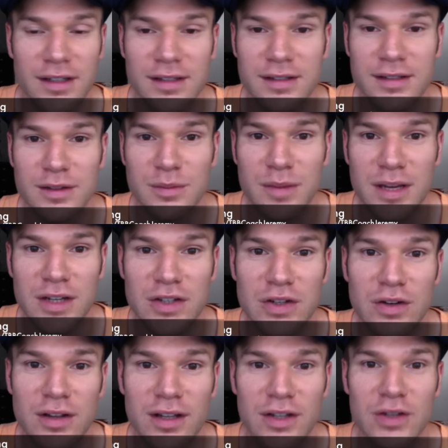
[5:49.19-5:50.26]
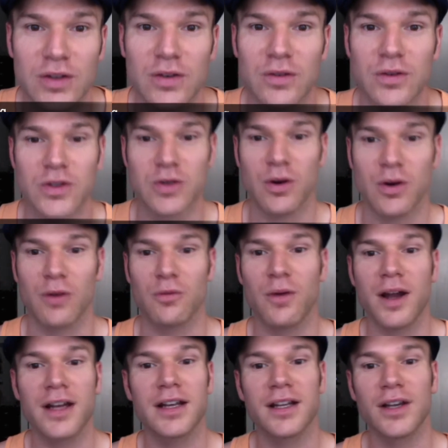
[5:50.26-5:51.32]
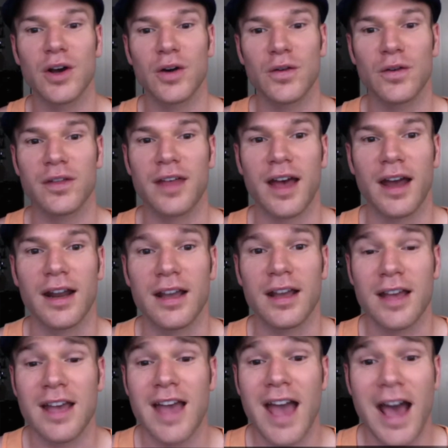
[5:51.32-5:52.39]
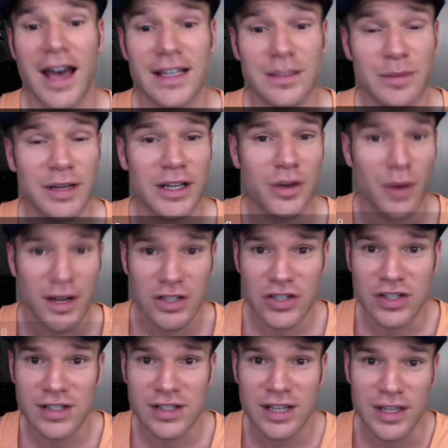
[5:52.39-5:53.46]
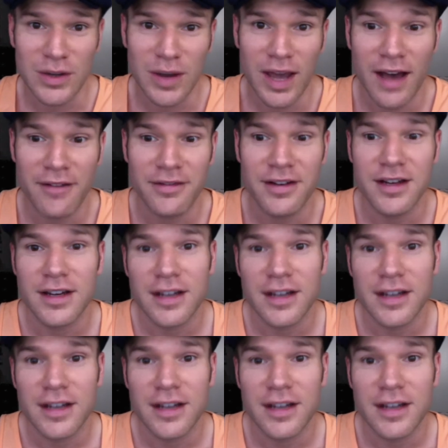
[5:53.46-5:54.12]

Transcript: So make sure that you are ready to go for that. Ask me any questions that you have.